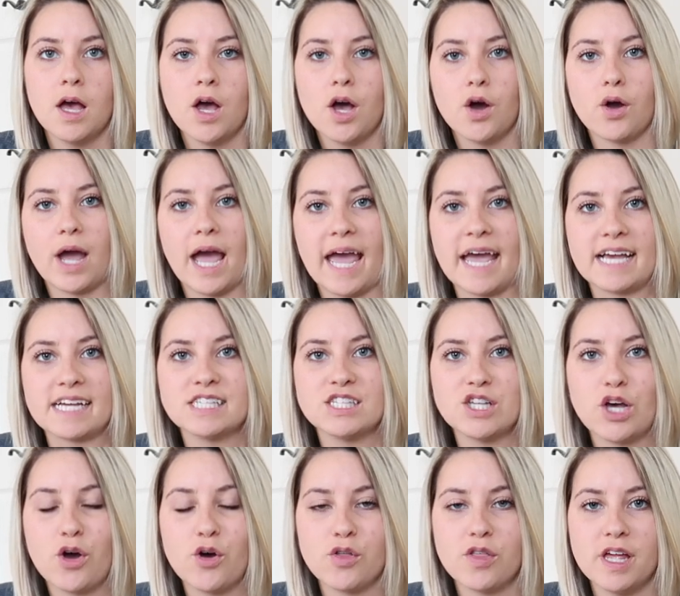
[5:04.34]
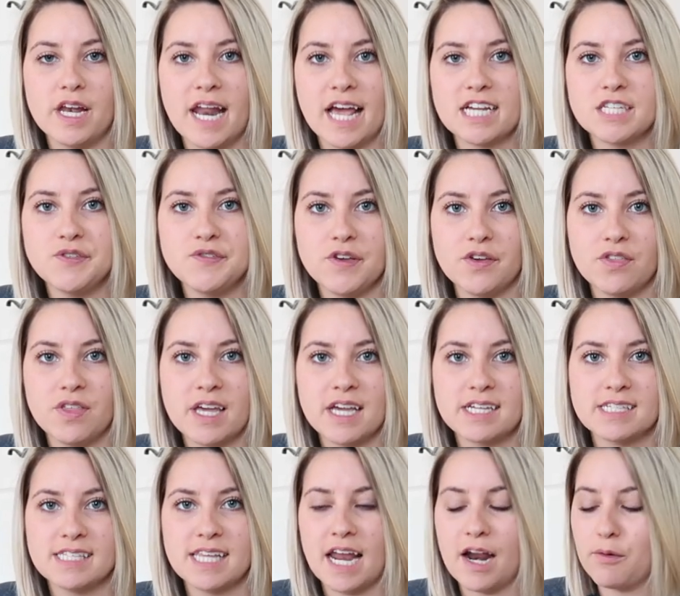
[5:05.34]
Okay, so the next few
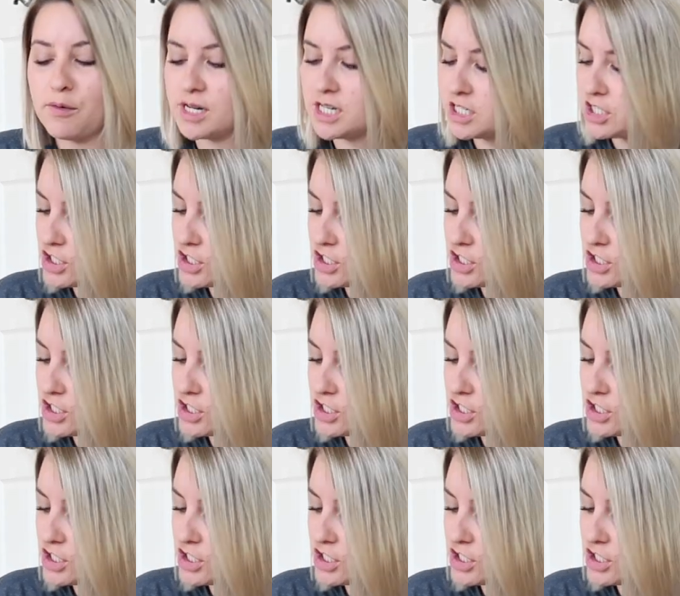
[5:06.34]
things that I wanted